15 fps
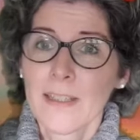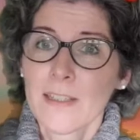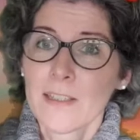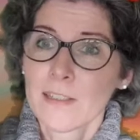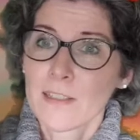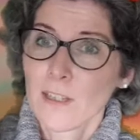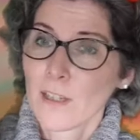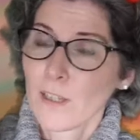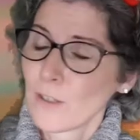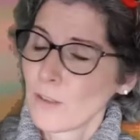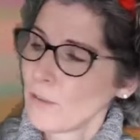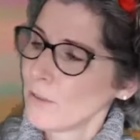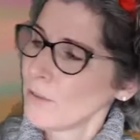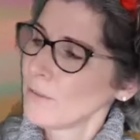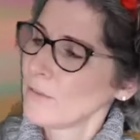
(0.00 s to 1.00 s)

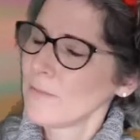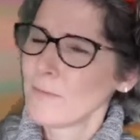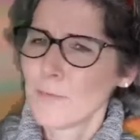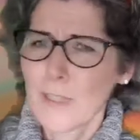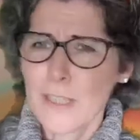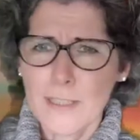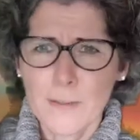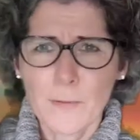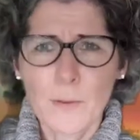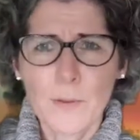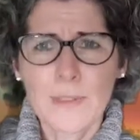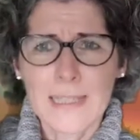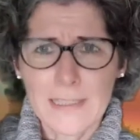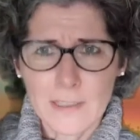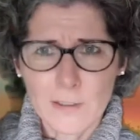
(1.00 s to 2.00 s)
So first of
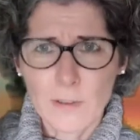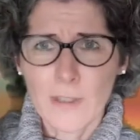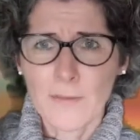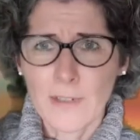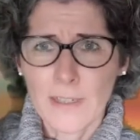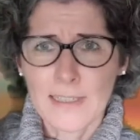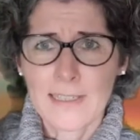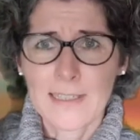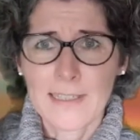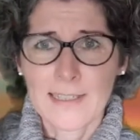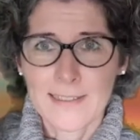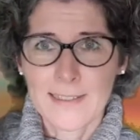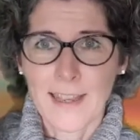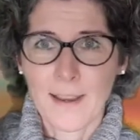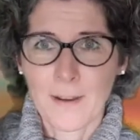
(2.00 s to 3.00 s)
all, let's try writing
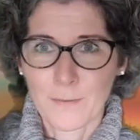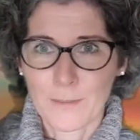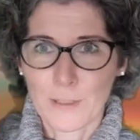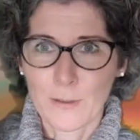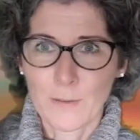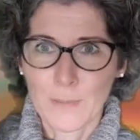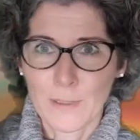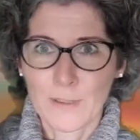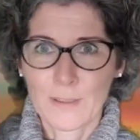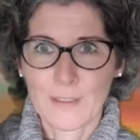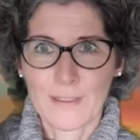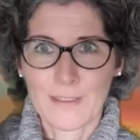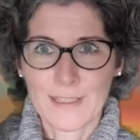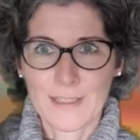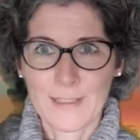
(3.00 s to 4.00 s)
it down. We should be good
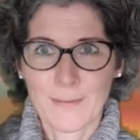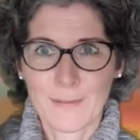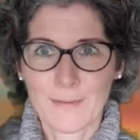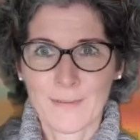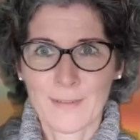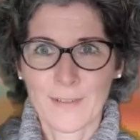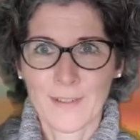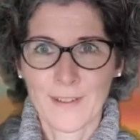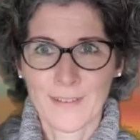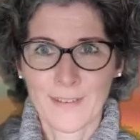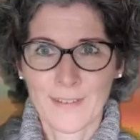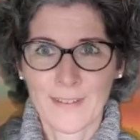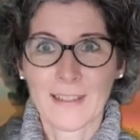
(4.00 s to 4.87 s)
at this. We've done